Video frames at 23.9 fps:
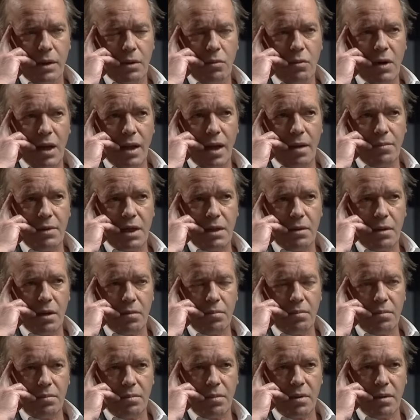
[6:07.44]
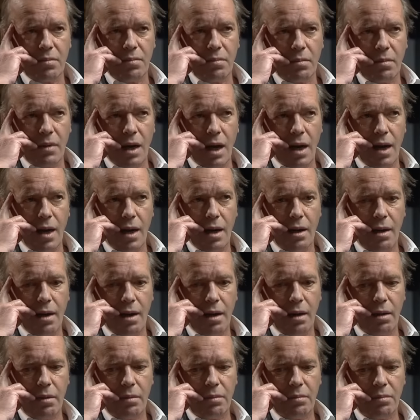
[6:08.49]
Well, I mean,
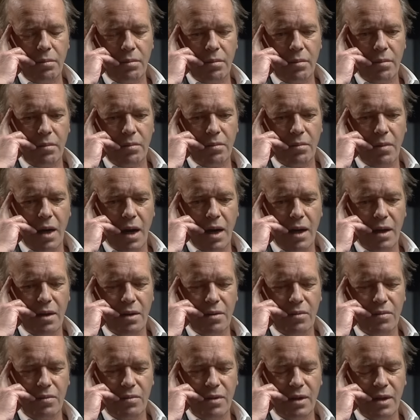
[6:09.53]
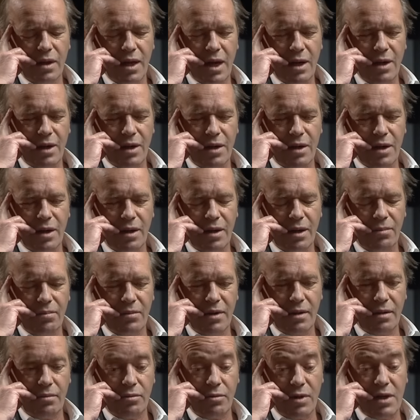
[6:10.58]
my
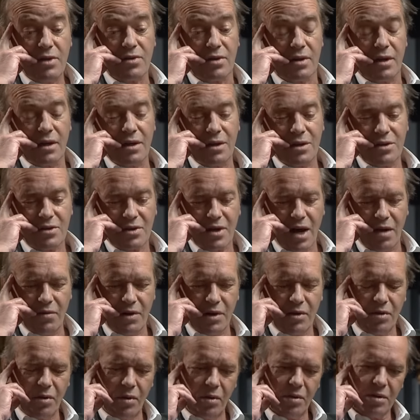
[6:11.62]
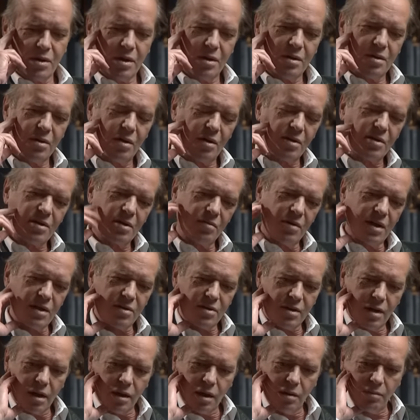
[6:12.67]
recently discovered daughter, not so
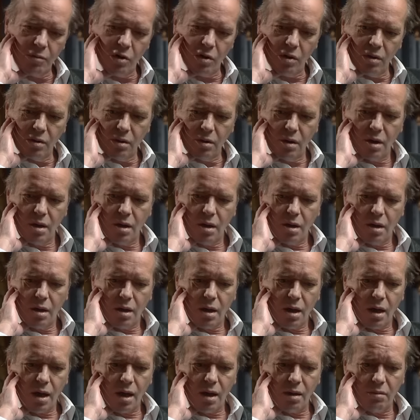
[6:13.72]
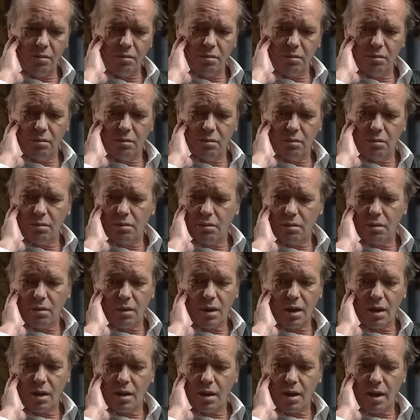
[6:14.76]
recent anymore,
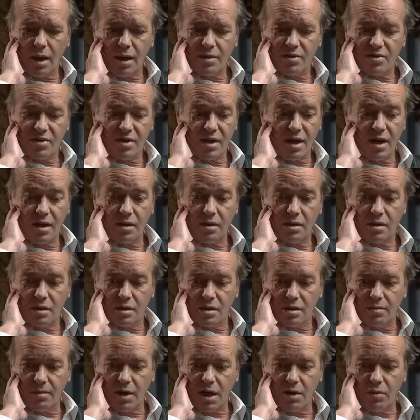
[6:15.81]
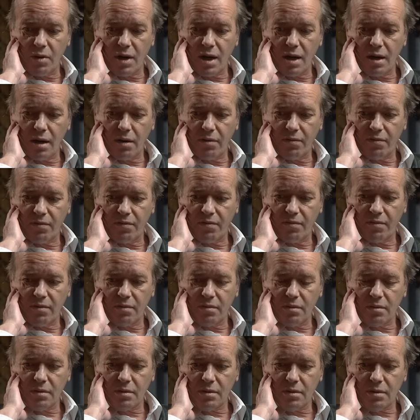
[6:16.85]
I said to my wife,
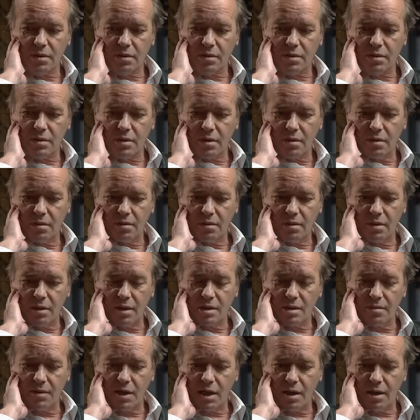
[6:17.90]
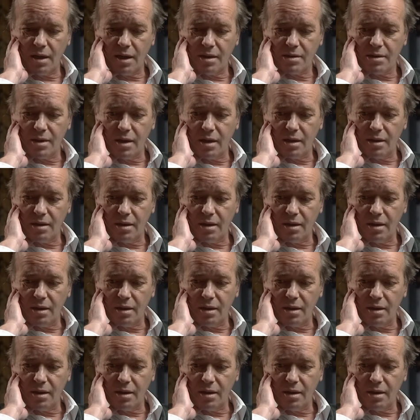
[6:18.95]
to Isabel, I said,